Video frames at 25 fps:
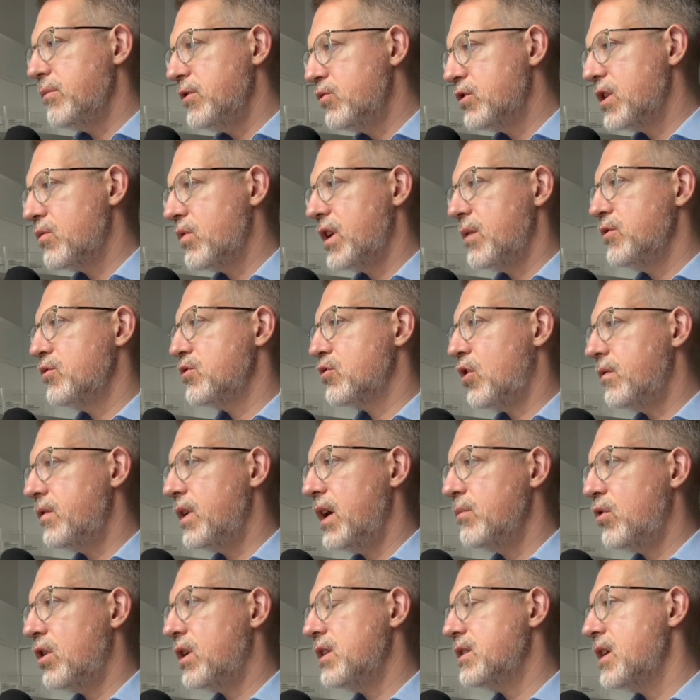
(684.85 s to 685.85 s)
Basically, you
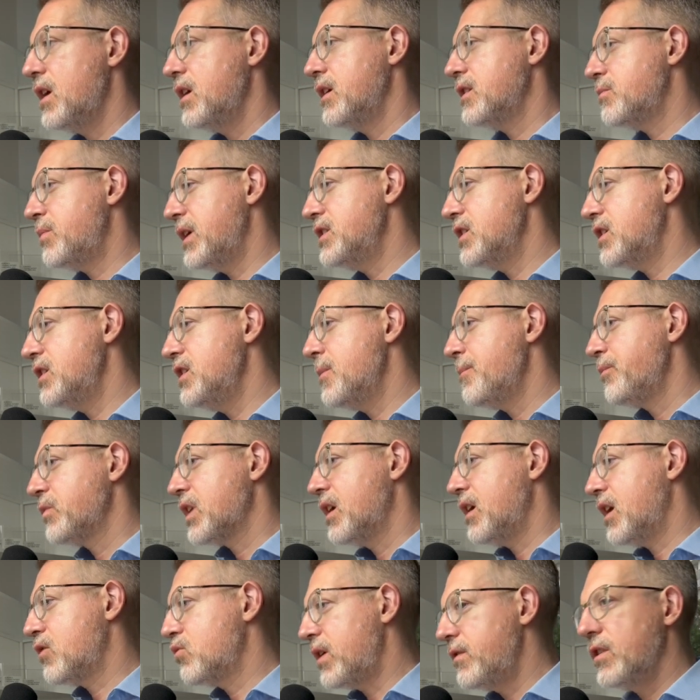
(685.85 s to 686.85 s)
give the AI one
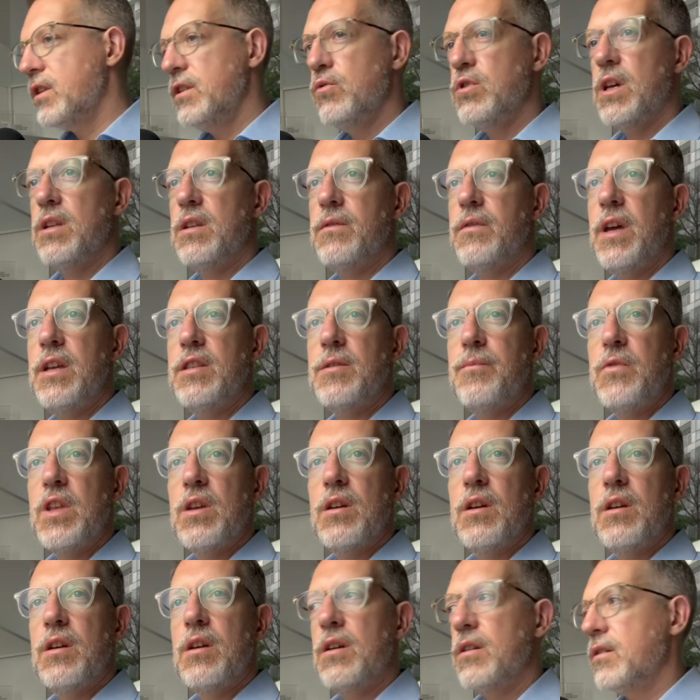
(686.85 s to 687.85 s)
detailed instruction,
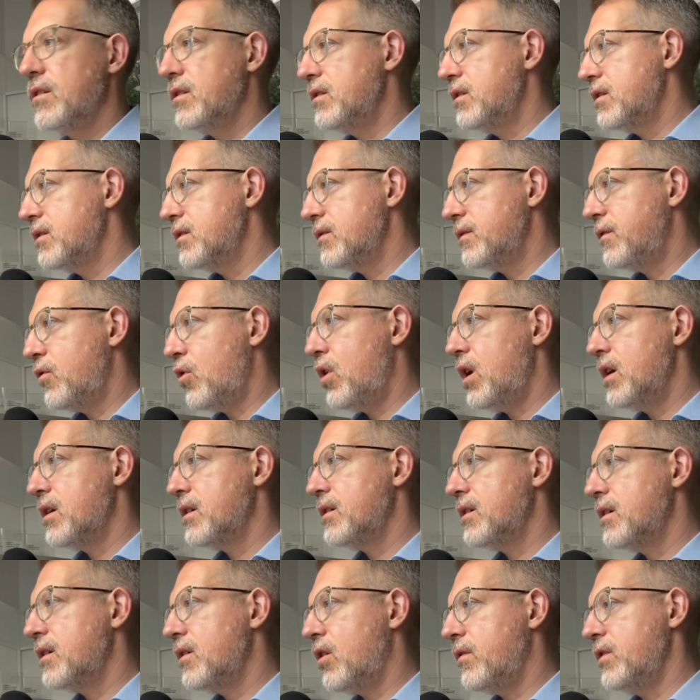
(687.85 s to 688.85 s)
and it generates the
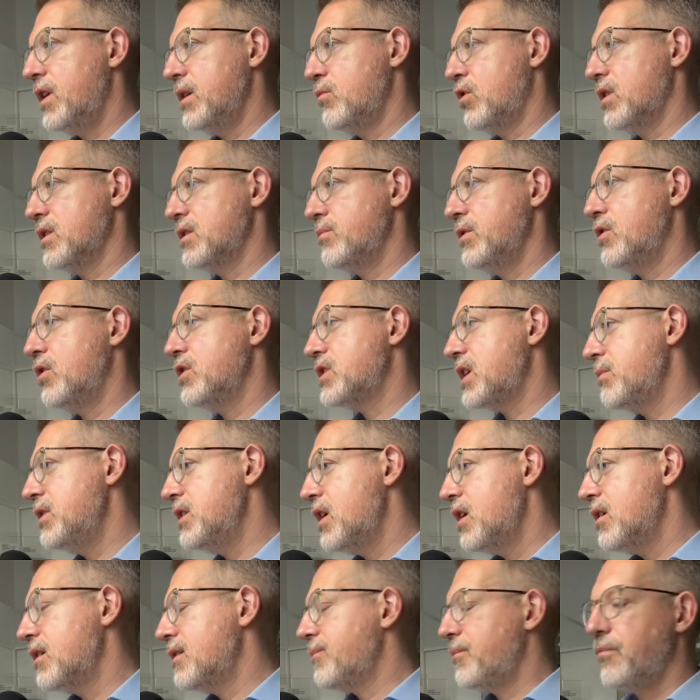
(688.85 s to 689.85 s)
whole summary. And
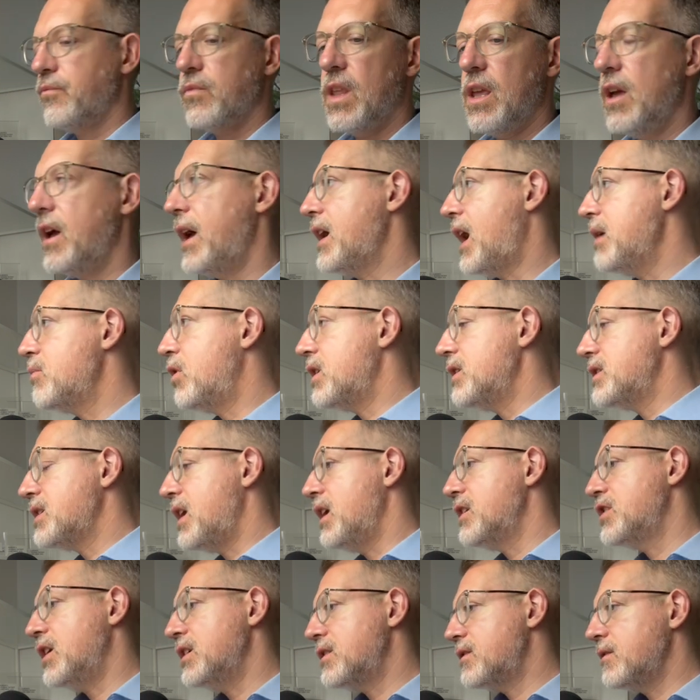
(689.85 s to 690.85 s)
what would that instruction
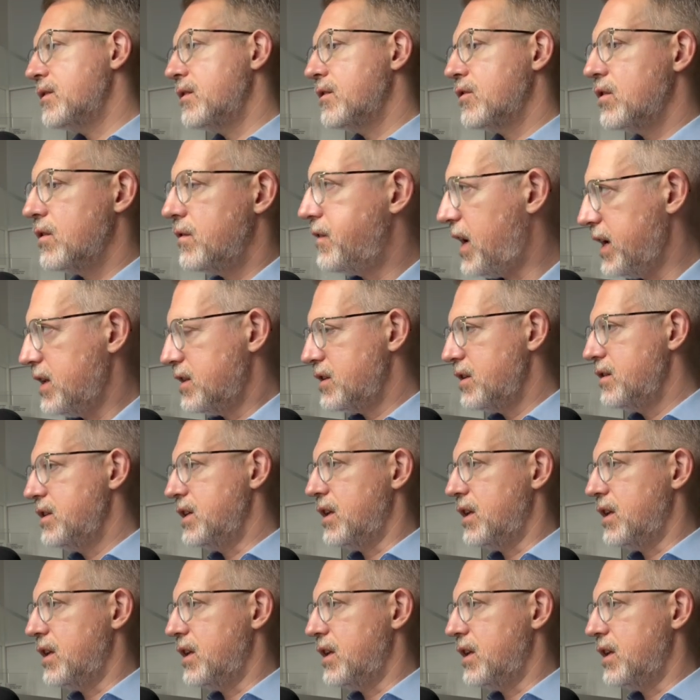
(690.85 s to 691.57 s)
typically include?